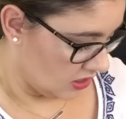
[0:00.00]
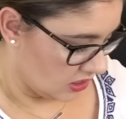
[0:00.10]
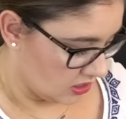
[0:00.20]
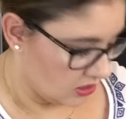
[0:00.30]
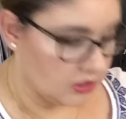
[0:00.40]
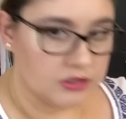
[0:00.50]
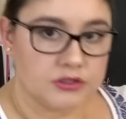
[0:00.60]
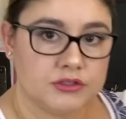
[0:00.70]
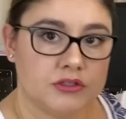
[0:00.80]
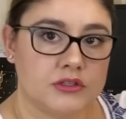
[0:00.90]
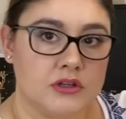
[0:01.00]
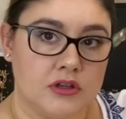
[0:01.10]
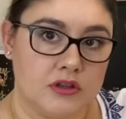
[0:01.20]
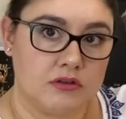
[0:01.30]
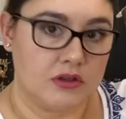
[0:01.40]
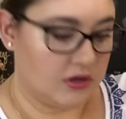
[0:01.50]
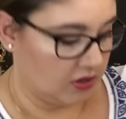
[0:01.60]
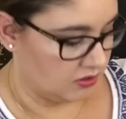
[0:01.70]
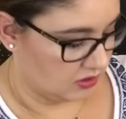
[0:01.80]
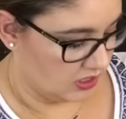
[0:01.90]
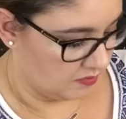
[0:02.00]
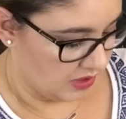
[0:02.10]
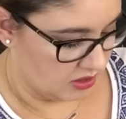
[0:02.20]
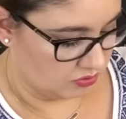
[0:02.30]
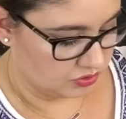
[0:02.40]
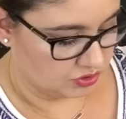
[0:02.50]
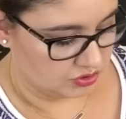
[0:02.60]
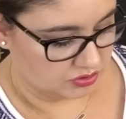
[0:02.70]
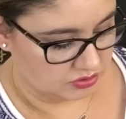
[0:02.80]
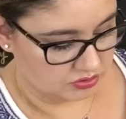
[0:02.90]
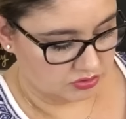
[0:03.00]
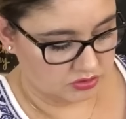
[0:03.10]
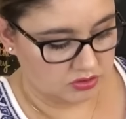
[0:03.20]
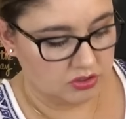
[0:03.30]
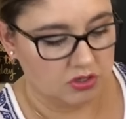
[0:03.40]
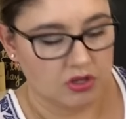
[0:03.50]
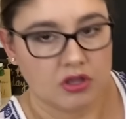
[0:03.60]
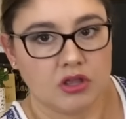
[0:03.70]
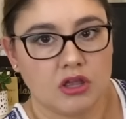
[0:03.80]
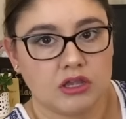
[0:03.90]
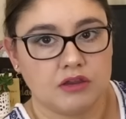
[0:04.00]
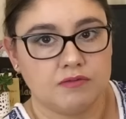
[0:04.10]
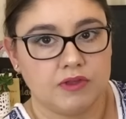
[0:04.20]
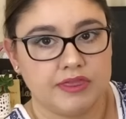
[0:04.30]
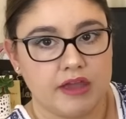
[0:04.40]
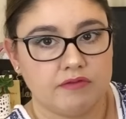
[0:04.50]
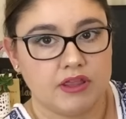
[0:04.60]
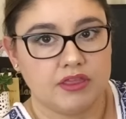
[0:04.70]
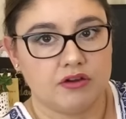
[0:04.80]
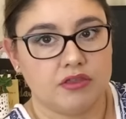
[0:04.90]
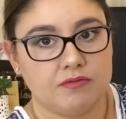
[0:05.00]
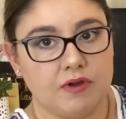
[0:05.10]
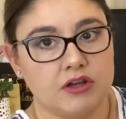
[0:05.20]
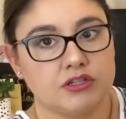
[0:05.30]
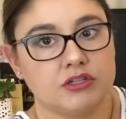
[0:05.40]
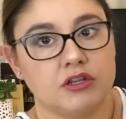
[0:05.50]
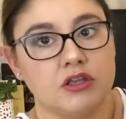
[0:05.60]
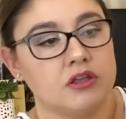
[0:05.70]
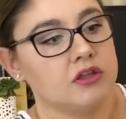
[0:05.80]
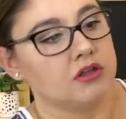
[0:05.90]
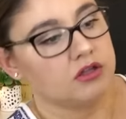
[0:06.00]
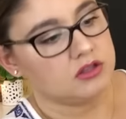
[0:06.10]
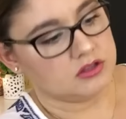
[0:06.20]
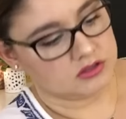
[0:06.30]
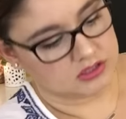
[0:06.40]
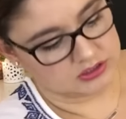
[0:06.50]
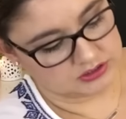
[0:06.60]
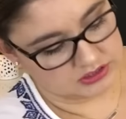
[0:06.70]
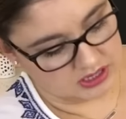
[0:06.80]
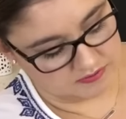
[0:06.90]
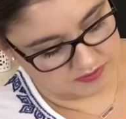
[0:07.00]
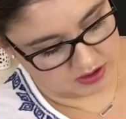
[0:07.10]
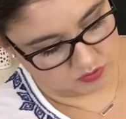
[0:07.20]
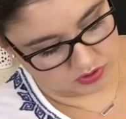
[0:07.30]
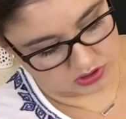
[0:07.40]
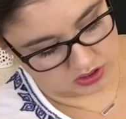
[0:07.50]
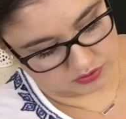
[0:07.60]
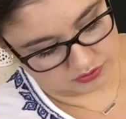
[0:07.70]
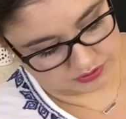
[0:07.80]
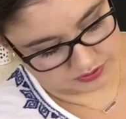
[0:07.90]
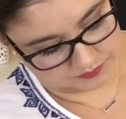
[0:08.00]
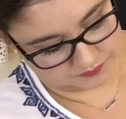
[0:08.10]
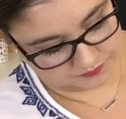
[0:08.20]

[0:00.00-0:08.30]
And another key pouch. You can fit that right there in the front. Let's see if that will close.